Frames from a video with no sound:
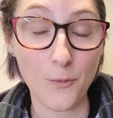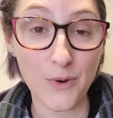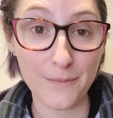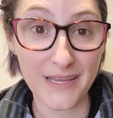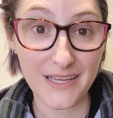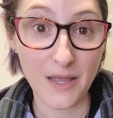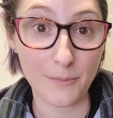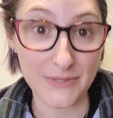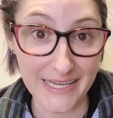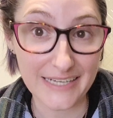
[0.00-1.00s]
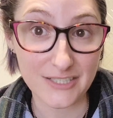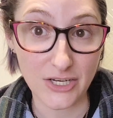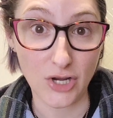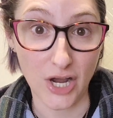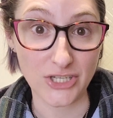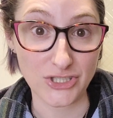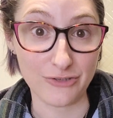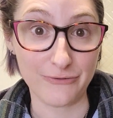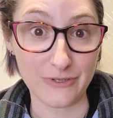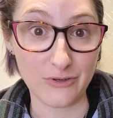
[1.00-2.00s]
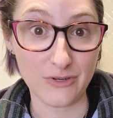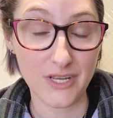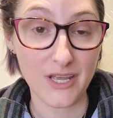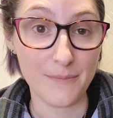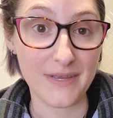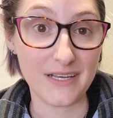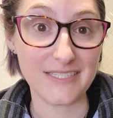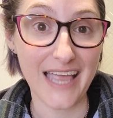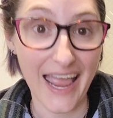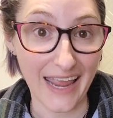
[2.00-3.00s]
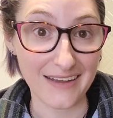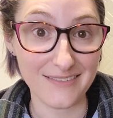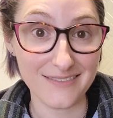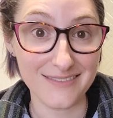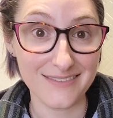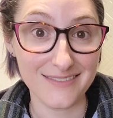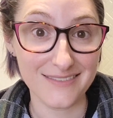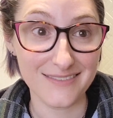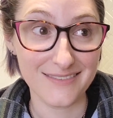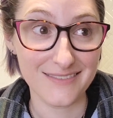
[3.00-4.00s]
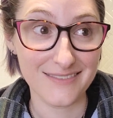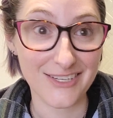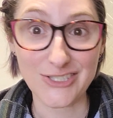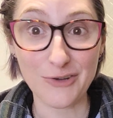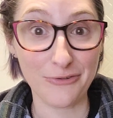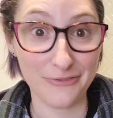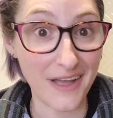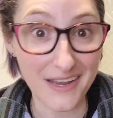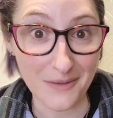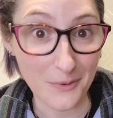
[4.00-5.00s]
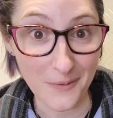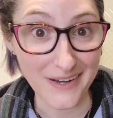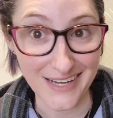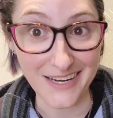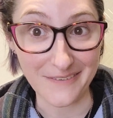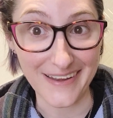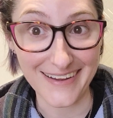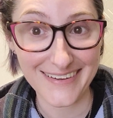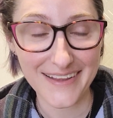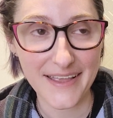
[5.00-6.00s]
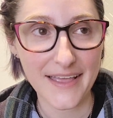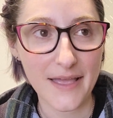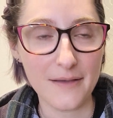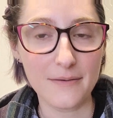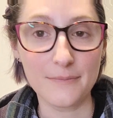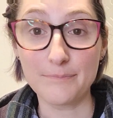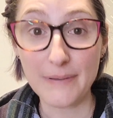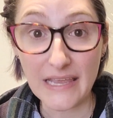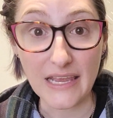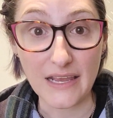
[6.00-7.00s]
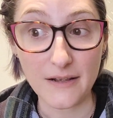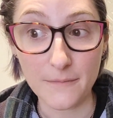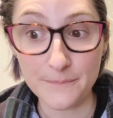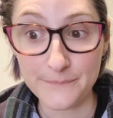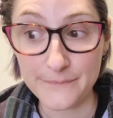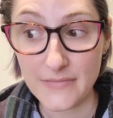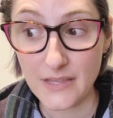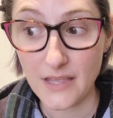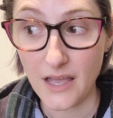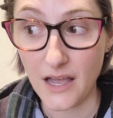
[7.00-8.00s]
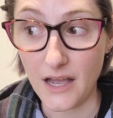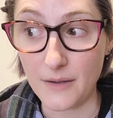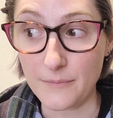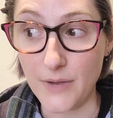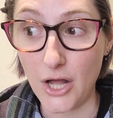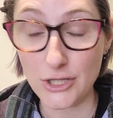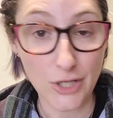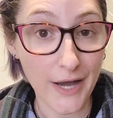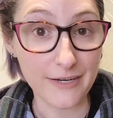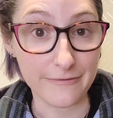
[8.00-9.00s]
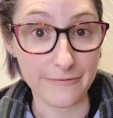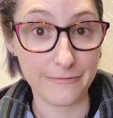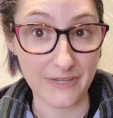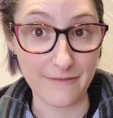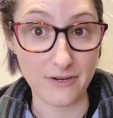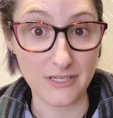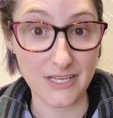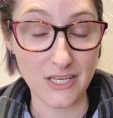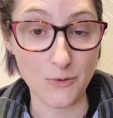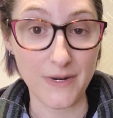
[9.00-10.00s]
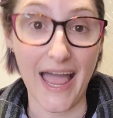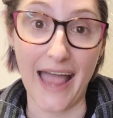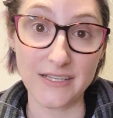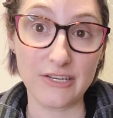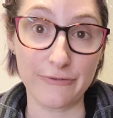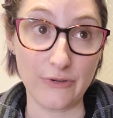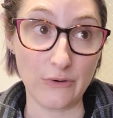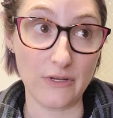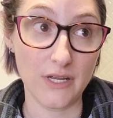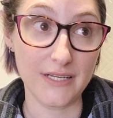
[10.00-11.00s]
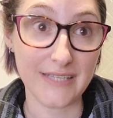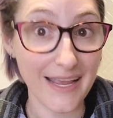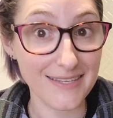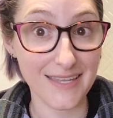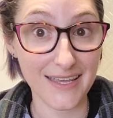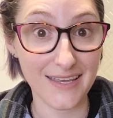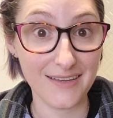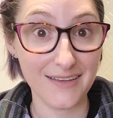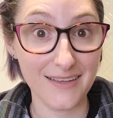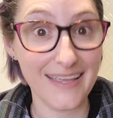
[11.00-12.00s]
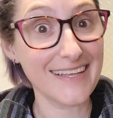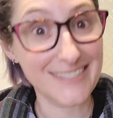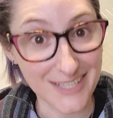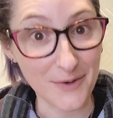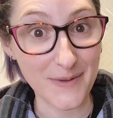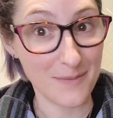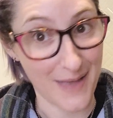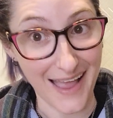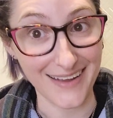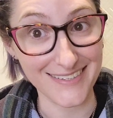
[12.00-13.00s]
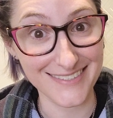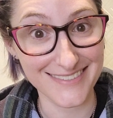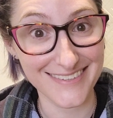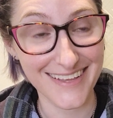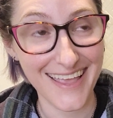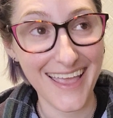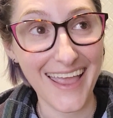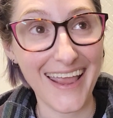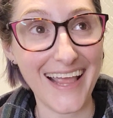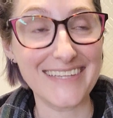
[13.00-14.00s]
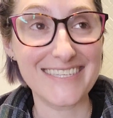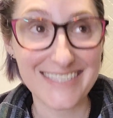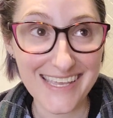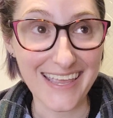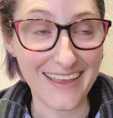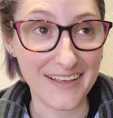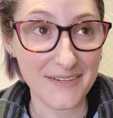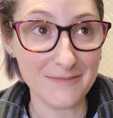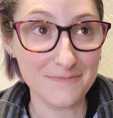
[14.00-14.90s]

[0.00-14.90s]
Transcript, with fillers: We're making a bland concoction of food because A, there's no fucking point anyway. B, um, a lot of flavors that you would add to food taste like it's going bad. And C,